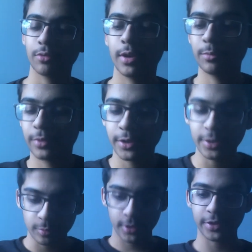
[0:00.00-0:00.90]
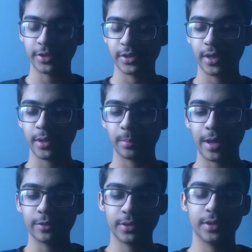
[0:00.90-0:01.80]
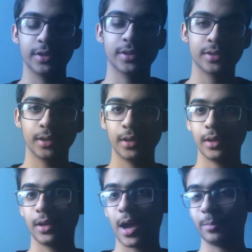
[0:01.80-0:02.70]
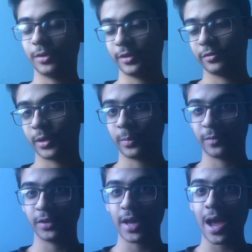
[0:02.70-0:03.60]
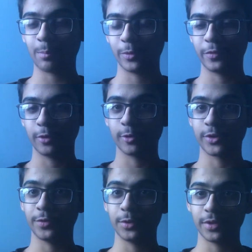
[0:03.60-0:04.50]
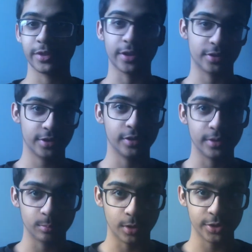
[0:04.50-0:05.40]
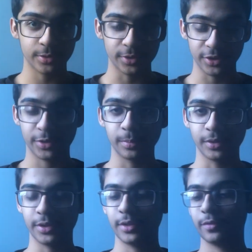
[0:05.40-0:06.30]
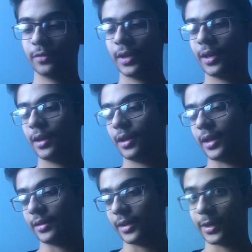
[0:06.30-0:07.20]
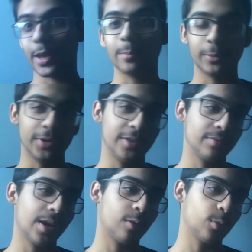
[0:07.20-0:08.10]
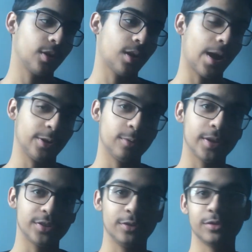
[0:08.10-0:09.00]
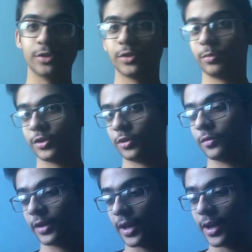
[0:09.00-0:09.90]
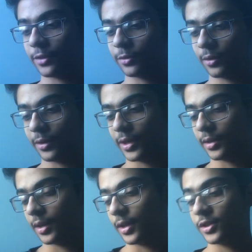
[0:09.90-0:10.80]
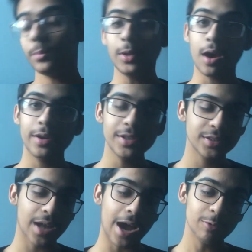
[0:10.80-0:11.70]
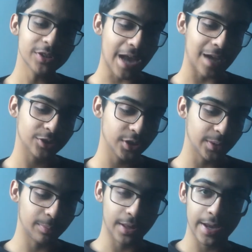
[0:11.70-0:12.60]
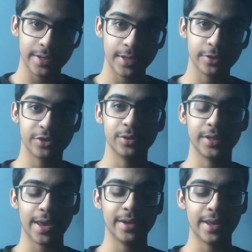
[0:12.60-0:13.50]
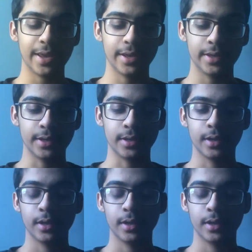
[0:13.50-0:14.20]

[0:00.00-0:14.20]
all I really wanted to say about this. I believe some of the Apple viewers viewing this are still in much disbelief, and they can't believe how iOS users switched over to Android. To be honest, I was actually planning to get the